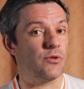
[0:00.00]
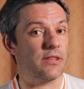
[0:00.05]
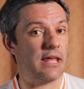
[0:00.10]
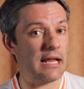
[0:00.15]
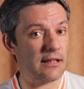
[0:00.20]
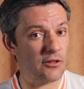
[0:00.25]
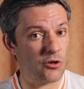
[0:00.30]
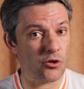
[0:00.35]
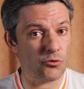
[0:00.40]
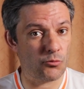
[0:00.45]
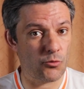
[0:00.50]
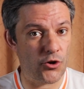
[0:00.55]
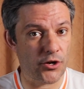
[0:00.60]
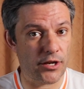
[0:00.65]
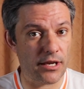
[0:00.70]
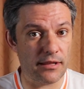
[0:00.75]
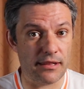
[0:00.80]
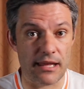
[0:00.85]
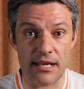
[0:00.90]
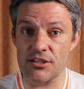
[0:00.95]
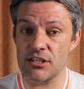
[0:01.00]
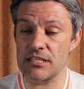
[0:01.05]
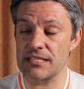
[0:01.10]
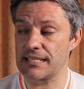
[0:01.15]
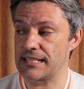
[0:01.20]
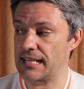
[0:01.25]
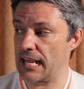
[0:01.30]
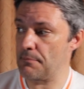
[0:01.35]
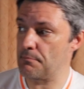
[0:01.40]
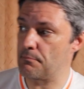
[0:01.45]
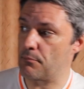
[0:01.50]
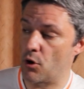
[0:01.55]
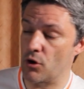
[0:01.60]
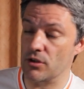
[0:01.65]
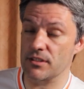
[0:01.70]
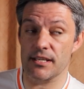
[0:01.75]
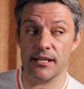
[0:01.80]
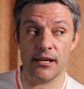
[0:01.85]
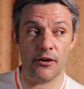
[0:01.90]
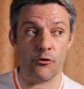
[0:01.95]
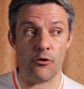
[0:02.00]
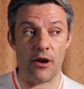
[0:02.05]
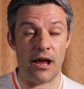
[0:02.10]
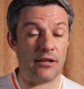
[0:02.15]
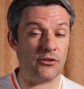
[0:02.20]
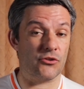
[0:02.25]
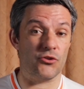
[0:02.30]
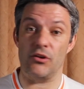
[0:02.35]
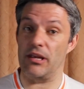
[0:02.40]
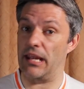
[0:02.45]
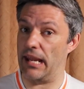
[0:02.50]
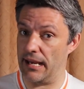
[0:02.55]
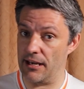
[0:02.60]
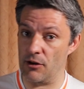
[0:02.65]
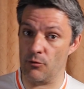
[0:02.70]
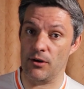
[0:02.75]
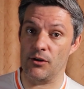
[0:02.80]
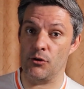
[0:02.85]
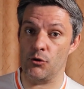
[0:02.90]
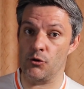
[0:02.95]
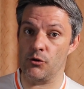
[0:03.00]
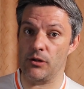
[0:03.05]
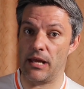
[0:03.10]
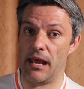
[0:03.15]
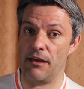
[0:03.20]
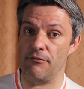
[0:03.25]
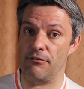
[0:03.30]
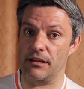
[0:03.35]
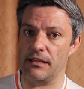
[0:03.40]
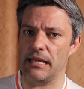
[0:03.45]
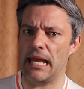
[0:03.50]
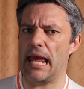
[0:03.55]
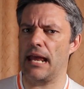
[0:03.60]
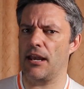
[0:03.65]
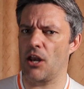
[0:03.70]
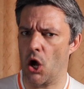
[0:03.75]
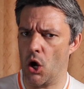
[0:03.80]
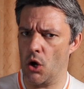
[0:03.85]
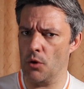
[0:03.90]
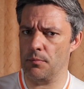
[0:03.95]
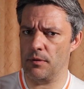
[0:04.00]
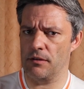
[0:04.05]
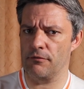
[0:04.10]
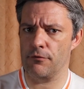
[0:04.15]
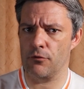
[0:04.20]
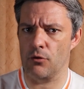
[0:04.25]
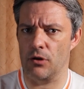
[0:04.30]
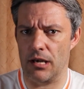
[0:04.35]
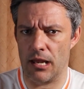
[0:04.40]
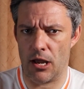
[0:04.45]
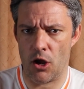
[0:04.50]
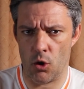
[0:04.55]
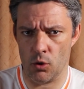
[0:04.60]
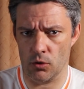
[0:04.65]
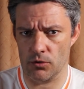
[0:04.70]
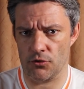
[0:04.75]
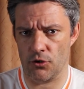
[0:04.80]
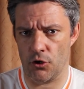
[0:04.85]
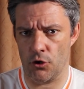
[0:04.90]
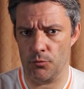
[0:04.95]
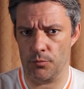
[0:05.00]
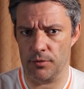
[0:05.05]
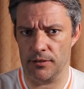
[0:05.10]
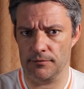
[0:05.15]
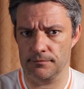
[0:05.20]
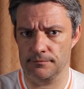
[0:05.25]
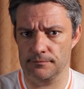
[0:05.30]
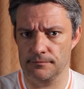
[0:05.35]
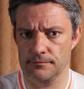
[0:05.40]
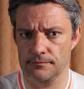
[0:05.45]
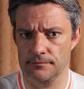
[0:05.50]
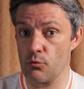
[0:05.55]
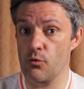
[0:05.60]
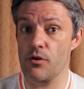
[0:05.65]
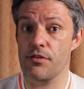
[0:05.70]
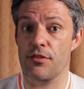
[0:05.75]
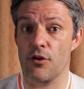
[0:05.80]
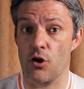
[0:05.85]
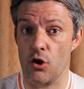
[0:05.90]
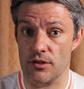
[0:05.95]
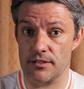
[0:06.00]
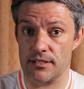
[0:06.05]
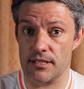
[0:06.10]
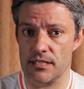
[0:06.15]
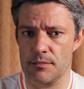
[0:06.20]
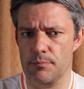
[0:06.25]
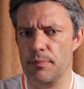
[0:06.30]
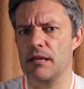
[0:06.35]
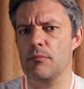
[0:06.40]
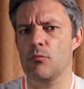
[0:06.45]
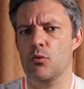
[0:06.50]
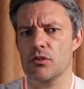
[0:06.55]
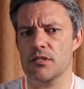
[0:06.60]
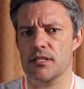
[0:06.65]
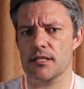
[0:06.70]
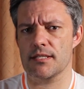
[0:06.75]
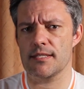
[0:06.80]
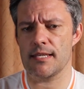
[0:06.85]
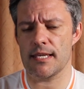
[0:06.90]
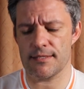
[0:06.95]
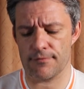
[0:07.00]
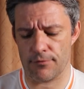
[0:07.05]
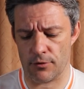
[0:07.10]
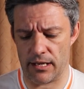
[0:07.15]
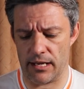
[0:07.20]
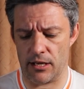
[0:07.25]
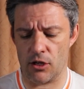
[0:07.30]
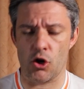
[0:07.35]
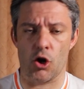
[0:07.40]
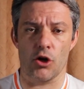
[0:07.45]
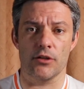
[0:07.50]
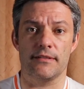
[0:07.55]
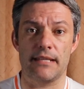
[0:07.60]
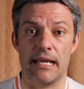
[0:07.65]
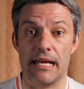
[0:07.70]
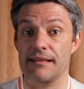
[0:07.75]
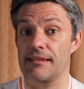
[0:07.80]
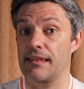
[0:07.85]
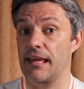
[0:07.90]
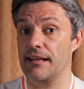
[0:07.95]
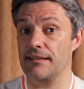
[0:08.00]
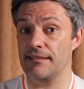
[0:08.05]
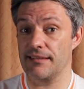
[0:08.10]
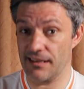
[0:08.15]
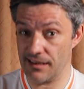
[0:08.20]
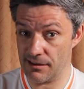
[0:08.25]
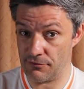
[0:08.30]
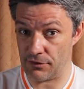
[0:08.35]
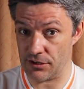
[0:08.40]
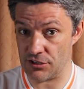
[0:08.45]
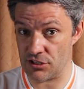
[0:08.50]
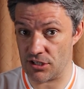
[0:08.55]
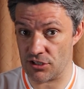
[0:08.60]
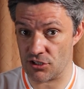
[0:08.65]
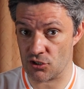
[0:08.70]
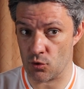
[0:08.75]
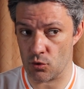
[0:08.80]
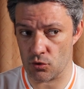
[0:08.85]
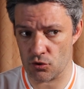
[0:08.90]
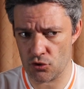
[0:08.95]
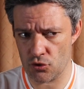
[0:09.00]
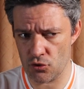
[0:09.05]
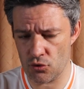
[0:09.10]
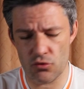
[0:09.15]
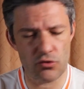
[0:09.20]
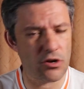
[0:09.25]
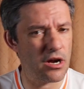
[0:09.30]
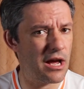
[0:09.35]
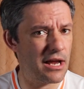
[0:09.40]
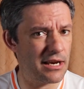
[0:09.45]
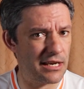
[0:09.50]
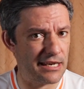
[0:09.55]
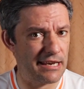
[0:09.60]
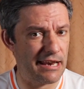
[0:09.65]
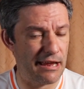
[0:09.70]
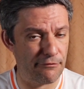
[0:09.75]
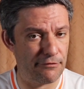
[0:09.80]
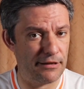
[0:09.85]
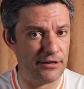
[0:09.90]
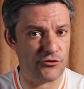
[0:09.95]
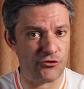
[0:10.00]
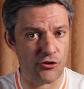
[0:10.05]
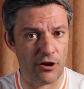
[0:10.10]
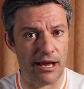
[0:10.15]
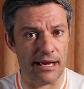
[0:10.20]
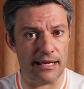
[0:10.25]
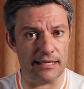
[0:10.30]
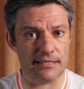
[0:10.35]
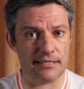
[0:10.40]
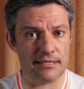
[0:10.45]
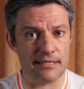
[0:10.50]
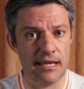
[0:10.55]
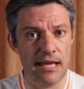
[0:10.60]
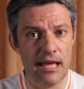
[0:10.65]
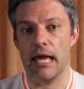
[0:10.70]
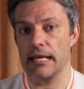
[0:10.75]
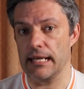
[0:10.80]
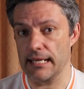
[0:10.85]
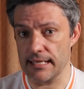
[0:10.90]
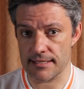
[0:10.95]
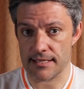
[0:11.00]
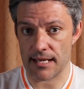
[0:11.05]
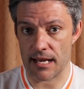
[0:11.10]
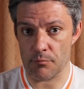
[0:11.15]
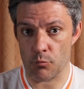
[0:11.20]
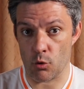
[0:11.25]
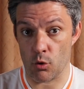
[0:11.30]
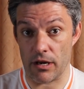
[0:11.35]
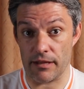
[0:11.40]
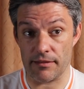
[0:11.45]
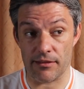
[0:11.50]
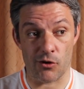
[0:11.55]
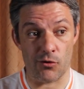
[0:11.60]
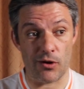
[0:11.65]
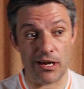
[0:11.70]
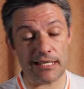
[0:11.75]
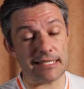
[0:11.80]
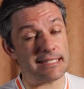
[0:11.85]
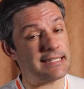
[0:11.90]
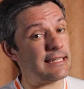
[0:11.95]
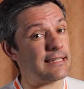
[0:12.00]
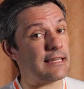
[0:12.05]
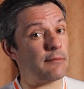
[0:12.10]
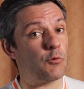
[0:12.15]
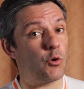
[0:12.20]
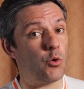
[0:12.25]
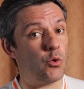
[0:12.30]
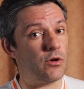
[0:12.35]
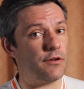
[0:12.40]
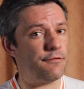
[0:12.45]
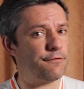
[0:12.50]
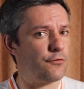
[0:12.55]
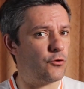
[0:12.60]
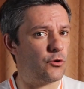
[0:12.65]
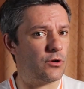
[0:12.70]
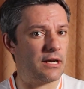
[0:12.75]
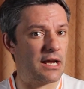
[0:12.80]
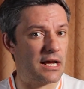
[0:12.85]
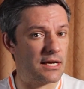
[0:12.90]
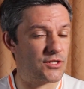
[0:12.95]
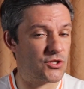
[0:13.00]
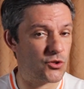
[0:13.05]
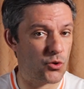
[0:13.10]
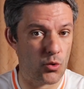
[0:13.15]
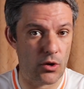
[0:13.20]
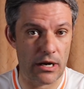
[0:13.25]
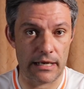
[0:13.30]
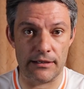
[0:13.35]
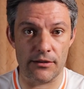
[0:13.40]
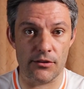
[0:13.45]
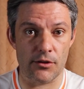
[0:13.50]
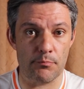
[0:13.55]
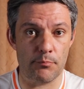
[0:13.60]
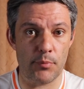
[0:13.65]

with that not working, they just kept passing it around to anyone who would have it and hoping for a hole to open. With the Aussies being more successful in contact, they did eventually score 2 kind of lovely tries. An inside ball at the ruck set up Gordon for a nice score under the